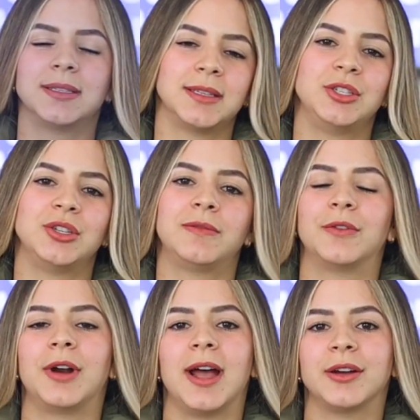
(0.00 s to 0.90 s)
essential
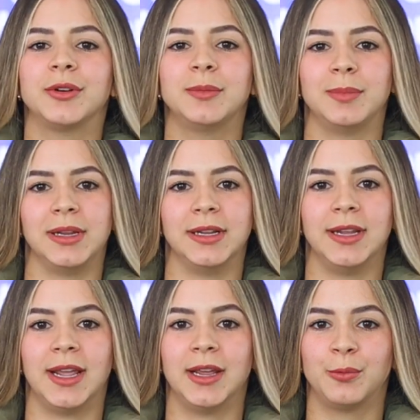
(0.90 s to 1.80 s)
for accurate
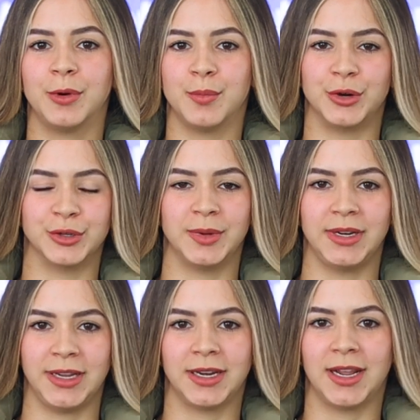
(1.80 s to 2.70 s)
billing and
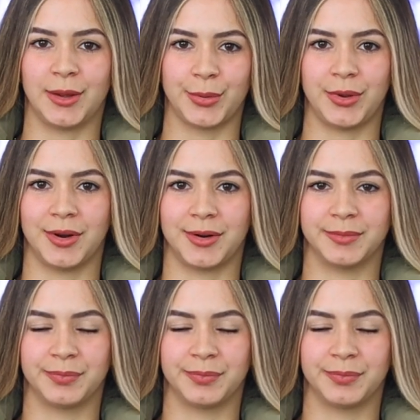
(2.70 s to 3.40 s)
reimbursement in healthcare.